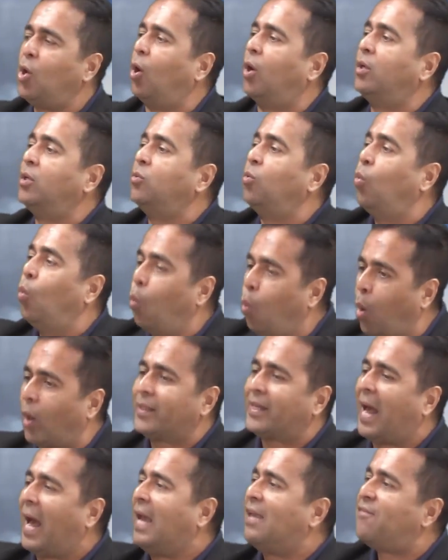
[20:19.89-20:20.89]
beyond
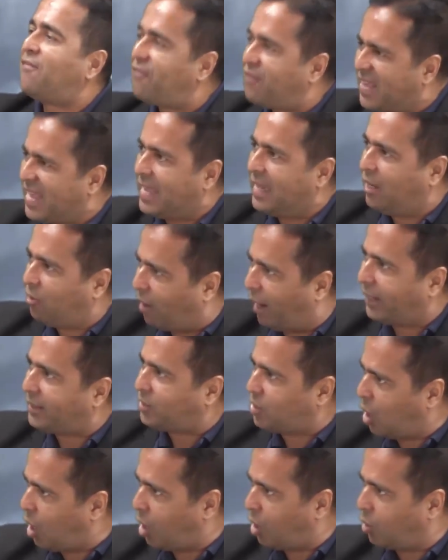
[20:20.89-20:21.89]
what I feel
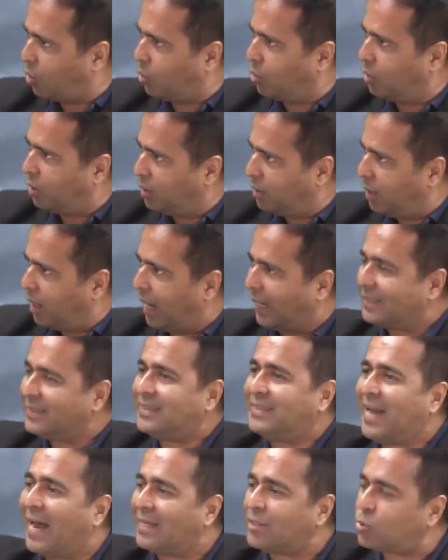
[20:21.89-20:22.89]
right now.
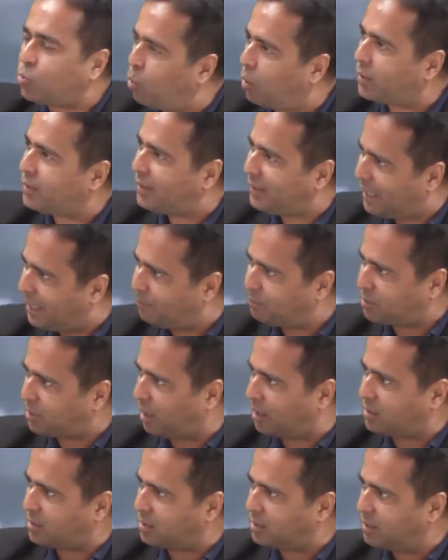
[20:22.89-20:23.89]
And that's what keeps
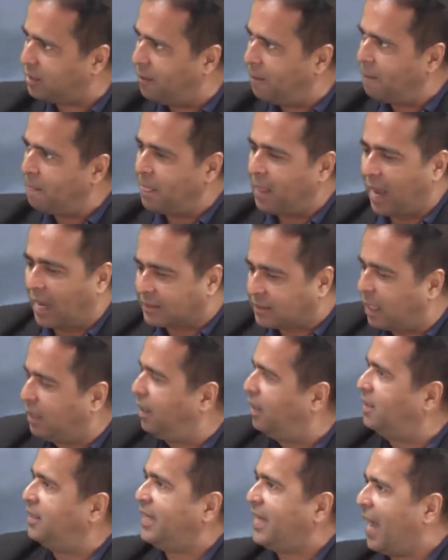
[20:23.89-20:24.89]
us as a
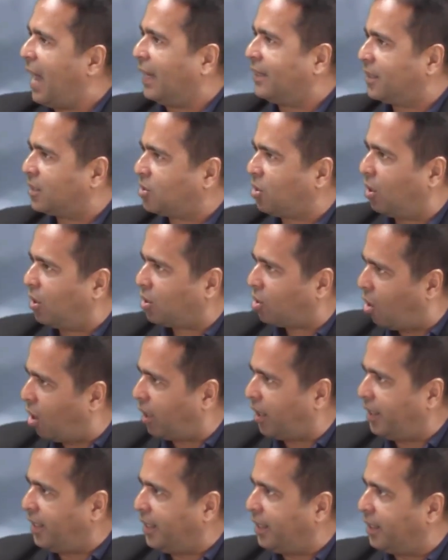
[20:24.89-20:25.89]
little Neanderthal
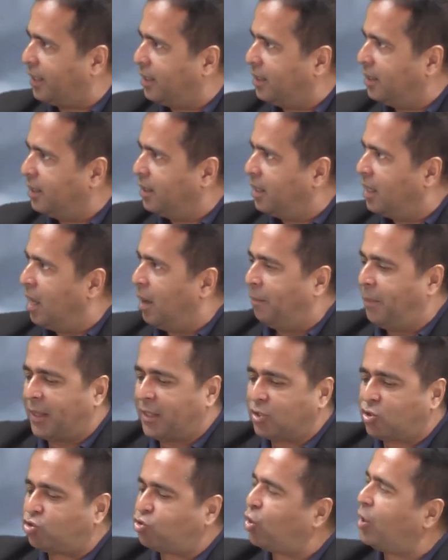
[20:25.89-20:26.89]
colony.
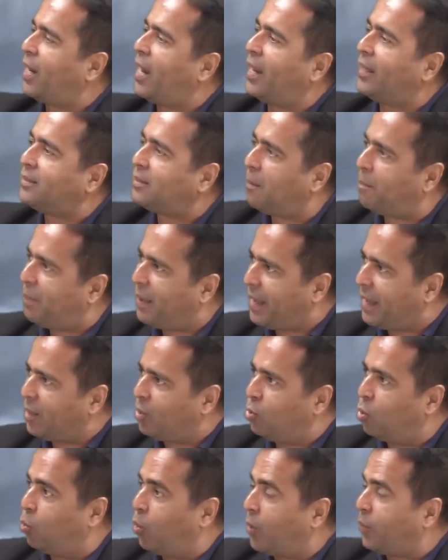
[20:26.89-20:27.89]
Because Trinidad and
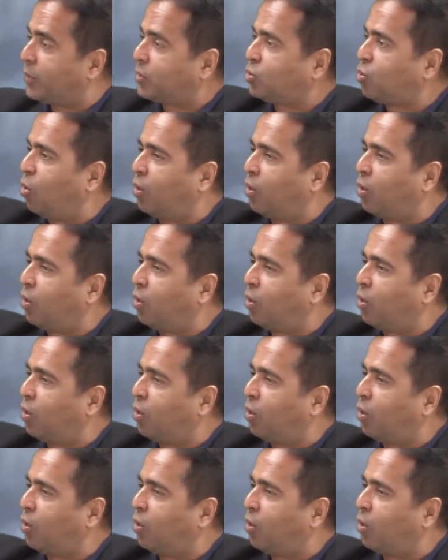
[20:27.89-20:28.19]
Tobago, we were